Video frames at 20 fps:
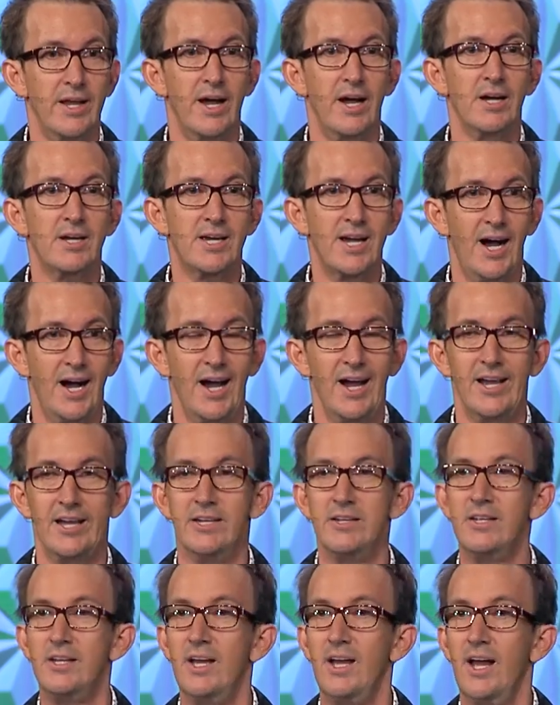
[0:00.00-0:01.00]
now,
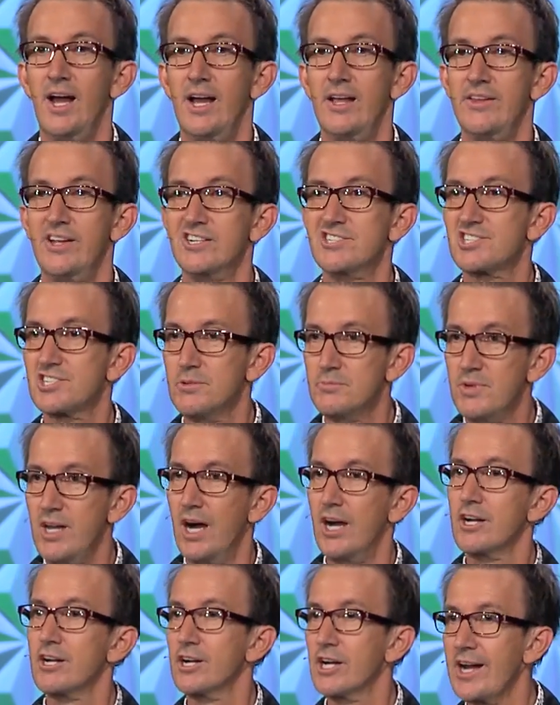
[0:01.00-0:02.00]
Kyan, and there's some
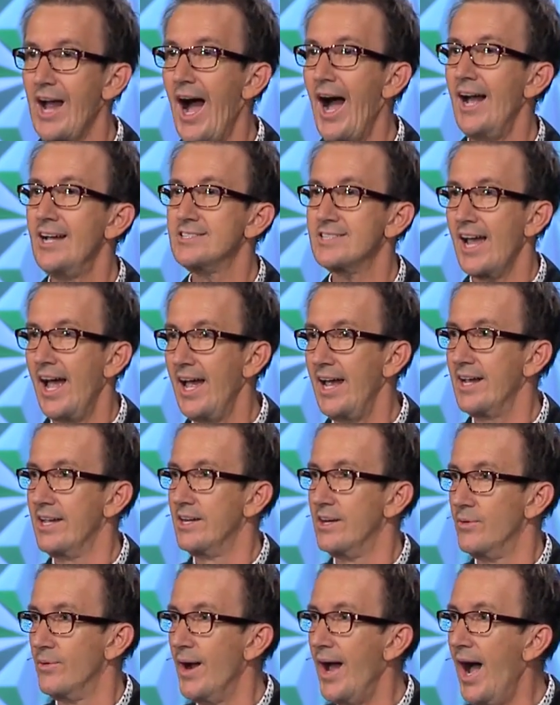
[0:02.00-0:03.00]
younger guys
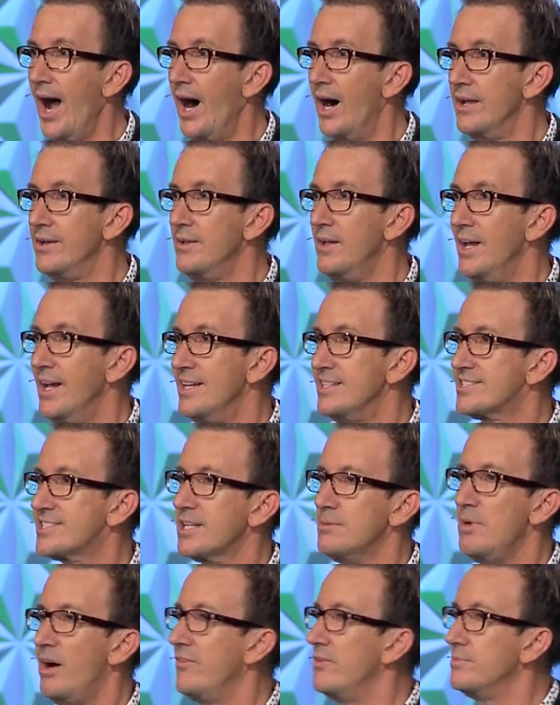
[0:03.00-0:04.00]
hanging around, and
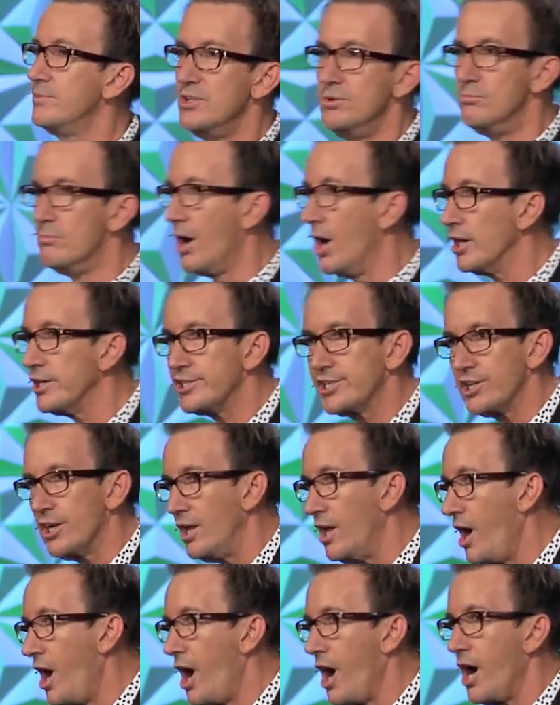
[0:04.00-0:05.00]
some of them do
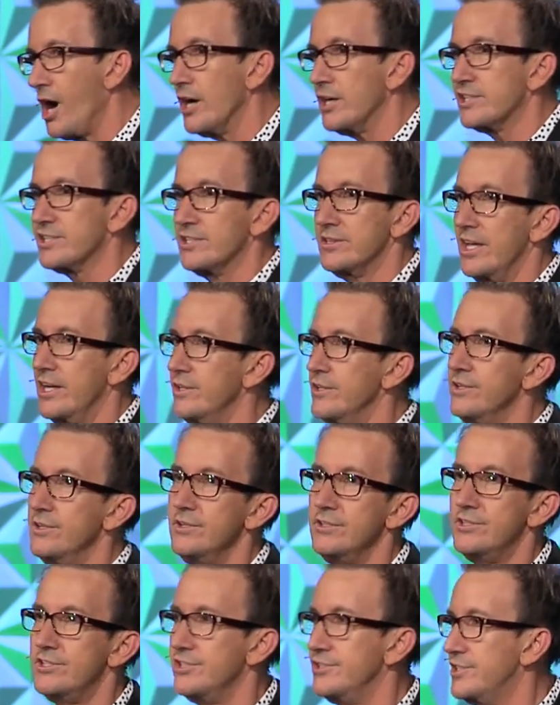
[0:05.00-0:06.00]
martial arts and they
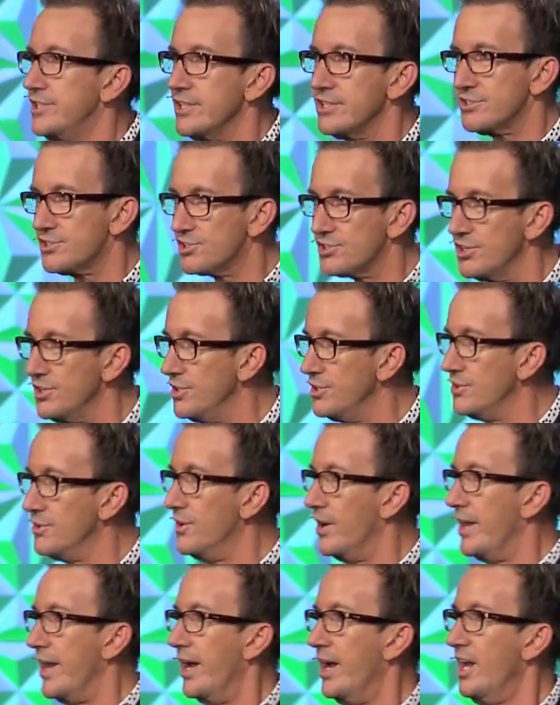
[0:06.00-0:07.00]
do
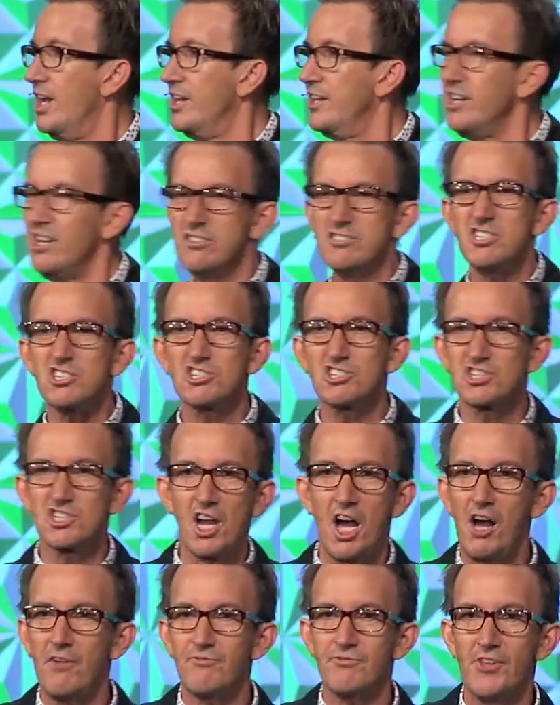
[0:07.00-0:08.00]
jujitsu and, they, you know, just
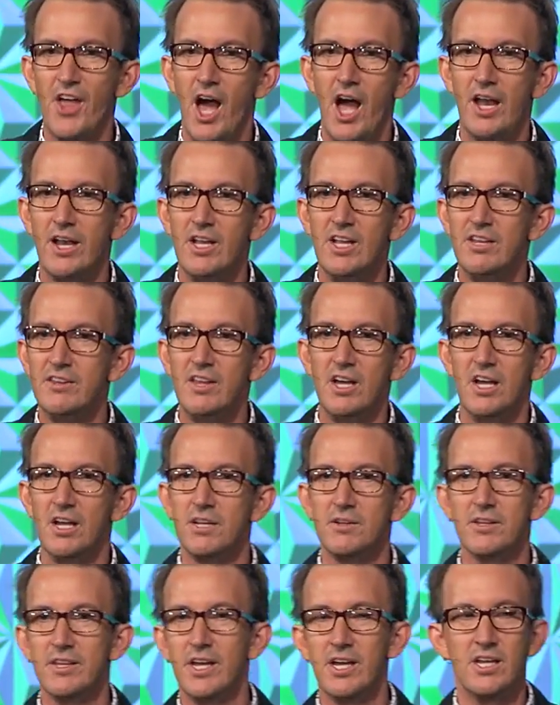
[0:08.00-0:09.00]
stuff that,
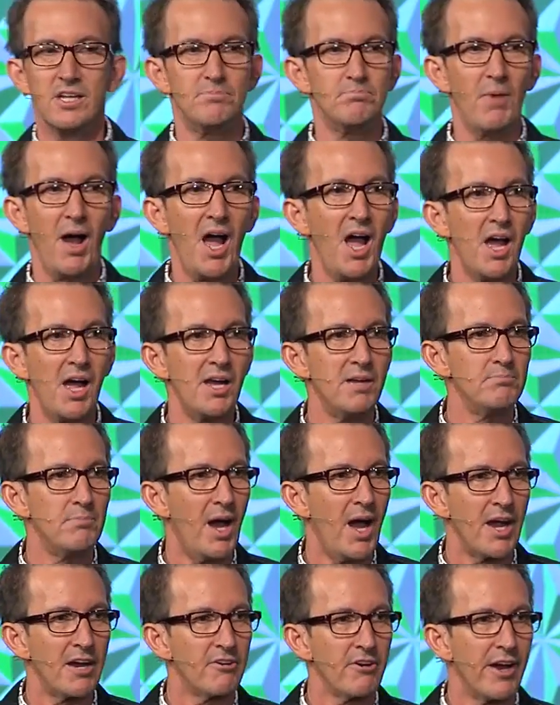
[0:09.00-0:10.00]
that, that my,
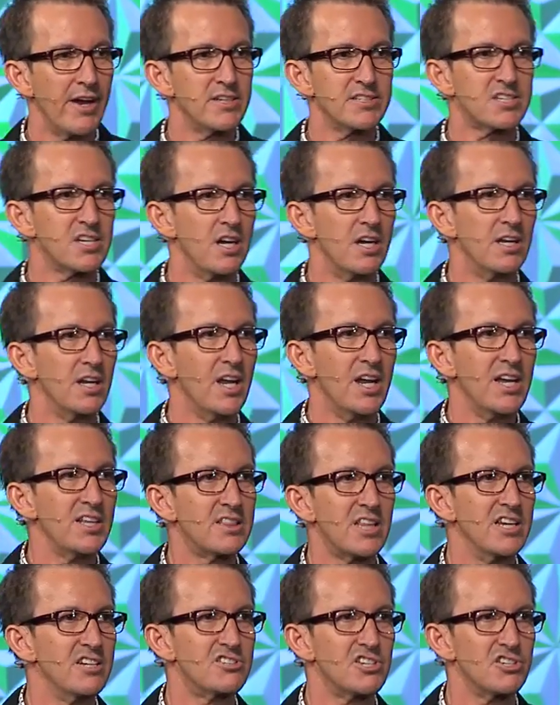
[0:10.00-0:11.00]
my grandson, he
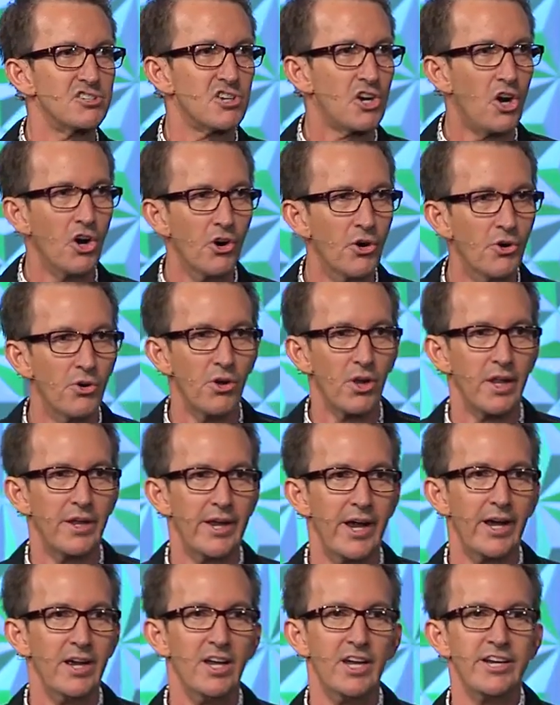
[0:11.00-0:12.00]
thinks is cool.
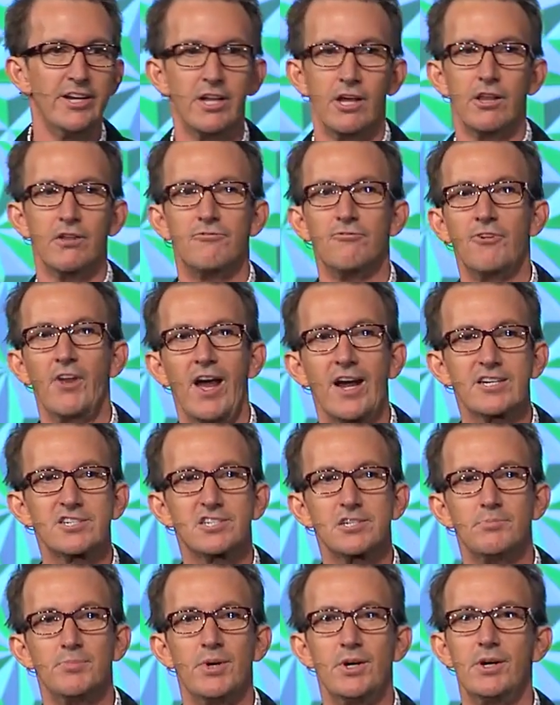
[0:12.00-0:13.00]
And they, you know, they're
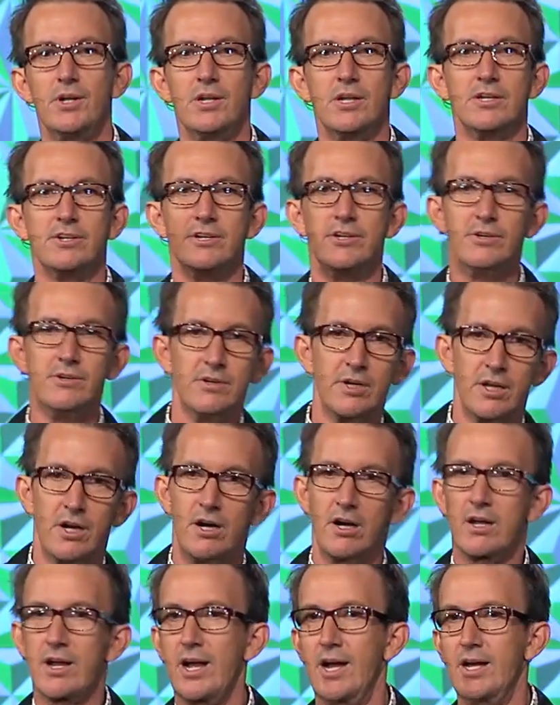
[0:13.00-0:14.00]
flexible and doing
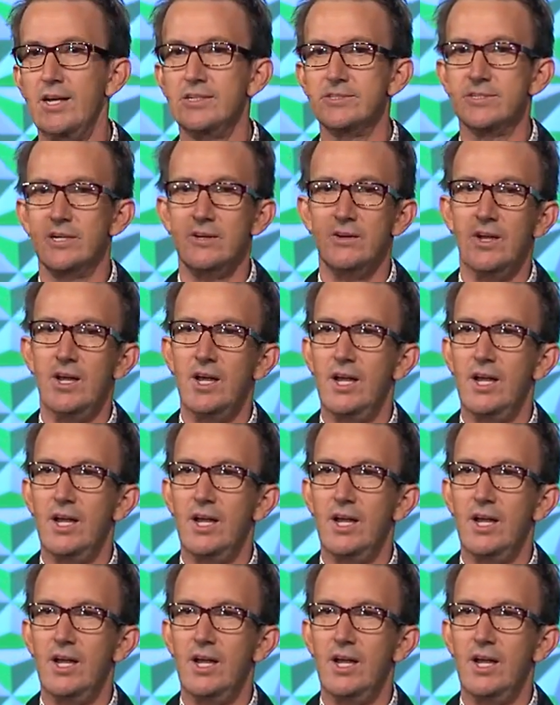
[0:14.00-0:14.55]
all kinds of